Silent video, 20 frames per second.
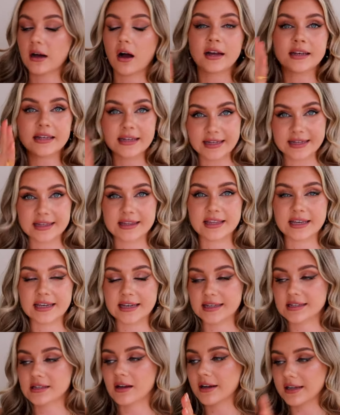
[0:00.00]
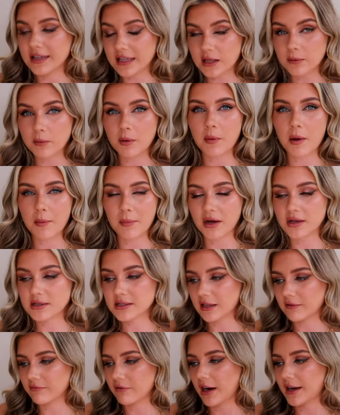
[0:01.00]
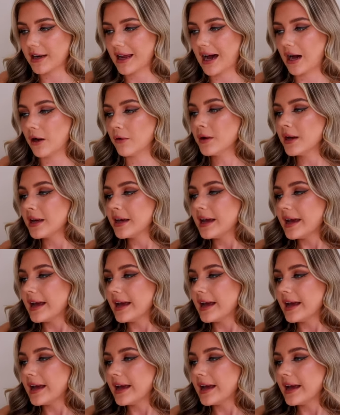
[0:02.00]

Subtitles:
I need these. I need them in my basket right now.